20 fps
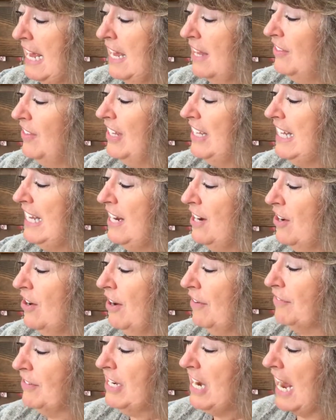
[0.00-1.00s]
The year
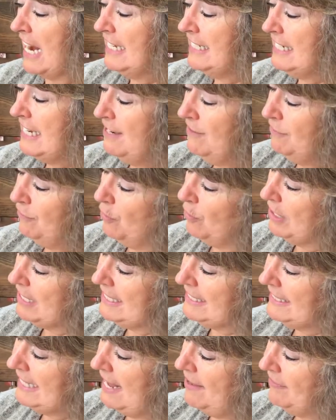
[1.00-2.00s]
of
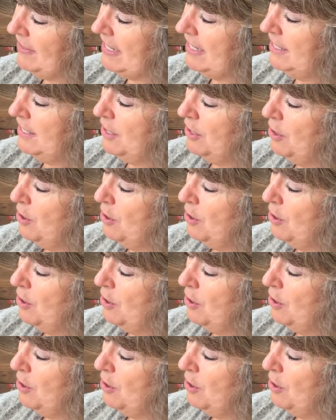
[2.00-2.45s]
1947,